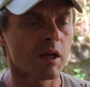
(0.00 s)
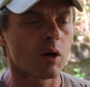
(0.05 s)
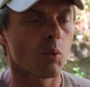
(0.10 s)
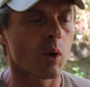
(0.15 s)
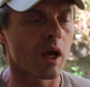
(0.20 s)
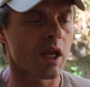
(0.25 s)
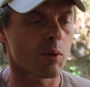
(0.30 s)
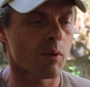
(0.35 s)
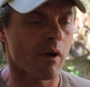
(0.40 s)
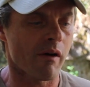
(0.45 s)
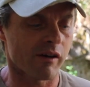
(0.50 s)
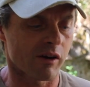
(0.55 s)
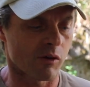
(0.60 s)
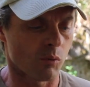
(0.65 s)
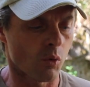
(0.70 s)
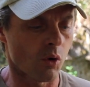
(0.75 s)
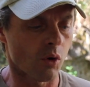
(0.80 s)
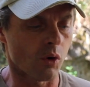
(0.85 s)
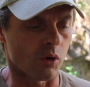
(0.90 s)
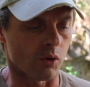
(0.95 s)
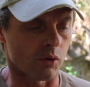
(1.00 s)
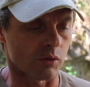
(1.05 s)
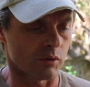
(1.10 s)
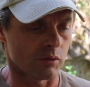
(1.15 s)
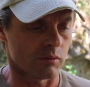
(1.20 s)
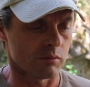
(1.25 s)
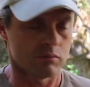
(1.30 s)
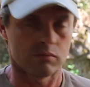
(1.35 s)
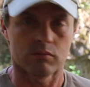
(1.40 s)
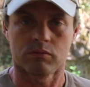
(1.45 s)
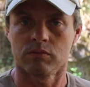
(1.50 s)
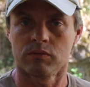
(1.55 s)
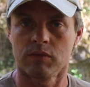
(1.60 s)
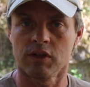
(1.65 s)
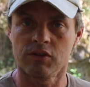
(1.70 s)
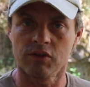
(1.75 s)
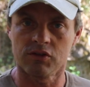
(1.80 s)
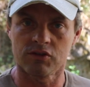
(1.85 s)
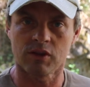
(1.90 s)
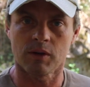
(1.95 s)
matter where you are in the world.
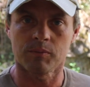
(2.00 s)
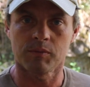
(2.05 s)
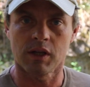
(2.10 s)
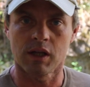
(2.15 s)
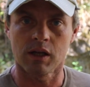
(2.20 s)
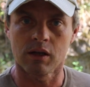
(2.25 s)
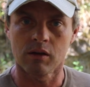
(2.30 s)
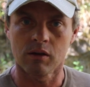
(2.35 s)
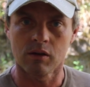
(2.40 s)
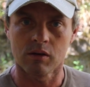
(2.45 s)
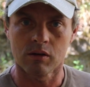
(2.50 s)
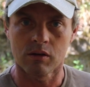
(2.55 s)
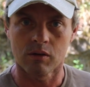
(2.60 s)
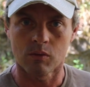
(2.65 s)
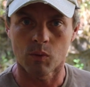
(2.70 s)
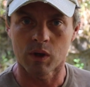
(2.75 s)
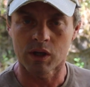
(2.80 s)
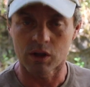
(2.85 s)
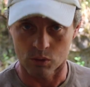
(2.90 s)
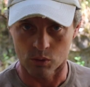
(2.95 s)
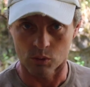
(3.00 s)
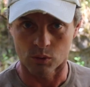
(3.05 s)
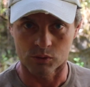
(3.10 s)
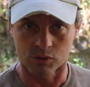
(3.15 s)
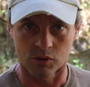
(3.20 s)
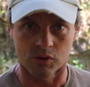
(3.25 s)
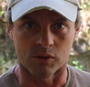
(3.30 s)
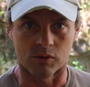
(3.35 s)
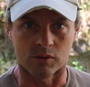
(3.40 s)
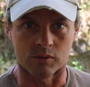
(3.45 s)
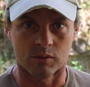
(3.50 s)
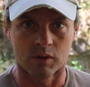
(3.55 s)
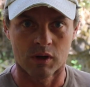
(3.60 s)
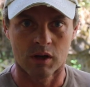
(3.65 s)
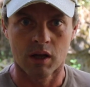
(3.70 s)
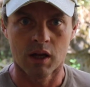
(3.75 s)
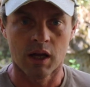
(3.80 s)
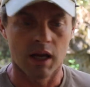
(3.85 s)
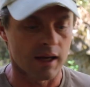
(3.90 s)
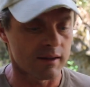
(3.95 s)
This is something we can all do.
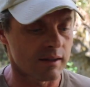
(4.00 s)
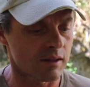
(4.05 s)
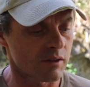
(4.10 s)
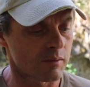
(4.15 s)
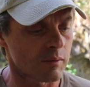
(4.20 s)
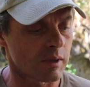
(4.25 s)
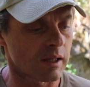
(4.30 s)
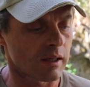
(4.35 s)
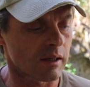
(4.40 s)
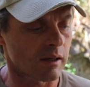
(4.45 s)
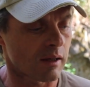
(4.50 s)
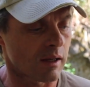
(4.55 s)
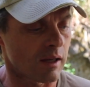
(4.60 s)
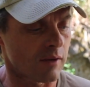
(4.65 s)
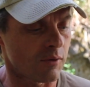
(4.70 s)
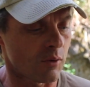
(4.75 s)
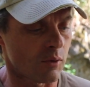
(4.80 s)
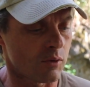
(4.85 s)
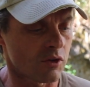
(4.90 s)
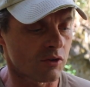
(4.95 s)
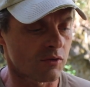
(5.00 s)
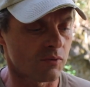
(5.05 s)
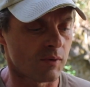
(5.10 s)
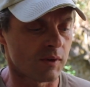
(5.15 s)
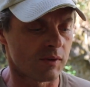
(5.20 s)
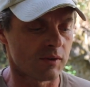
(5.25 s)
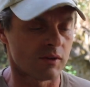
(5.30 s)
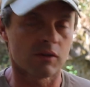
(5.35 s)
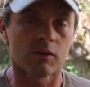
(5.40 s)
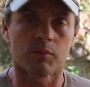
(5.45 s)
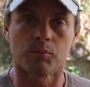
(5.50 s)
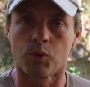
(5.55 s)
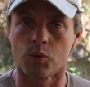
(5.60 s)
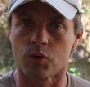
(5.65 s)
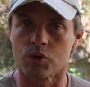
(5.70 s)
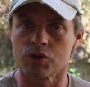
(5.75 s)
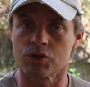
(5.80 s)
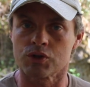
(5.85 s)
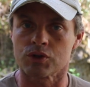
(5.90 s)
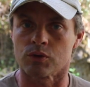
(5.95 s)
It doesn't matter if you just visit the
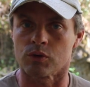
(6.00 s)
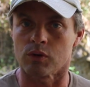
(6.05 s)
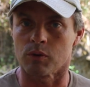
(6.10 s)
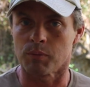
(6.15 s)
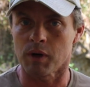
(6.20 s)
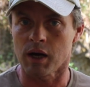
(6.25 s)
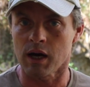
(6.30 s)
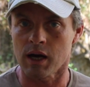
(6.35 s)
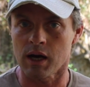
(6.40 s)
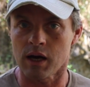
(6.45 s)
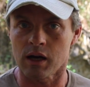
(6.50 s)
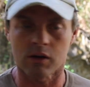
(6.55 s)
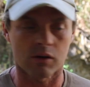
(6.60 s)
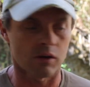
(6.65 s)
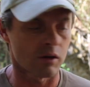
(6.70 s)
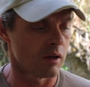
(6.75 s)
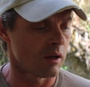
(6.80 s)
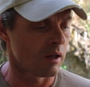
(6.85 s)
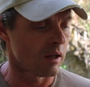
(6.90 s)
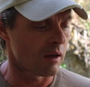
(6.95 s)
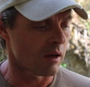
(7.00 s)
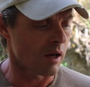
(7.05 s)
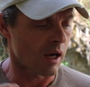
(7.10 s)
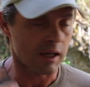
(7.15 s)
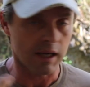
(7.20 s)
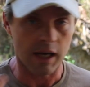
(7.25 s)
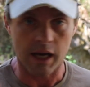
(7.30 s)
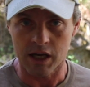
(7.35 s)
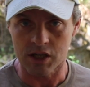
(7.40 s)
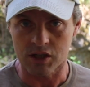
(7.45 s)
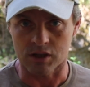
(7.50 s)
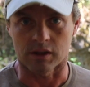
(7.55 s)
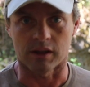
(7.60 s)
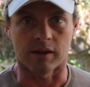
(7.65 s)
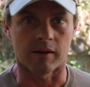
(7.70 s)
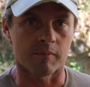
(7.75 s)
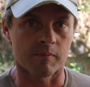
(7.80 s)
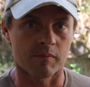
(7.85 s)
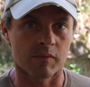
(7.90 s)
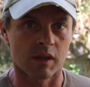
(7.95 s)
bush or the park occasionally.
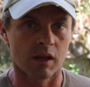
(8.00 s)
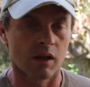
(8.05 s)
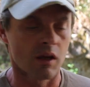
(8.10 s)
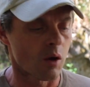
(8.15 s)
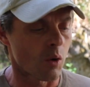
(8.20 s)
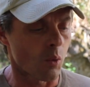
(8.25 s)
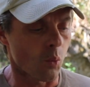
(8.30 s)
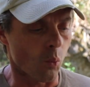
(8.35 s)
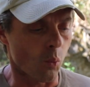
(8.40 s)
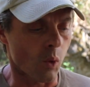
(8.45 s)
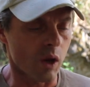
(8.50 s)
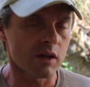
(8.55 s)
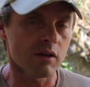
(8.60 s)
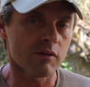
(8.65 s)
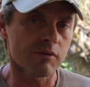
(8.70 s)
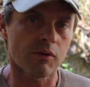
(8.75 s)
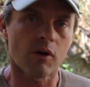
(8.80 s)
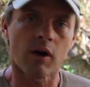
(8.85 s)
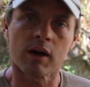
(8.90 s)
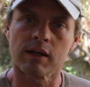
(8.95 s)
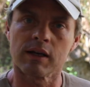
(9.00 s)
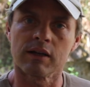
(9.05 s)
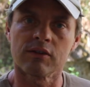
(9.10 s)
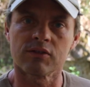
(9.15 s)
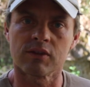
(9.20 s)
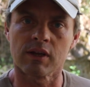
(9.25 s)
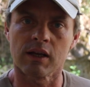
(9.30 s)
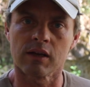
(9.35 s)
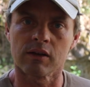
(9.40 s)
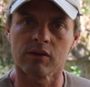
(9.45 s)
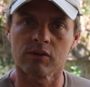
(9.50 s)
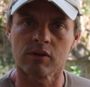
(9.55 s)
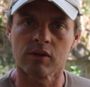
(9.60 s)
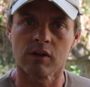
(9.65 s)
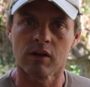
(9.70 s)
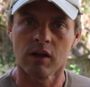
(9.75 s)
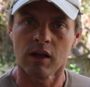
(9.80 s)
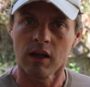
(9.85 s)
When you find these things,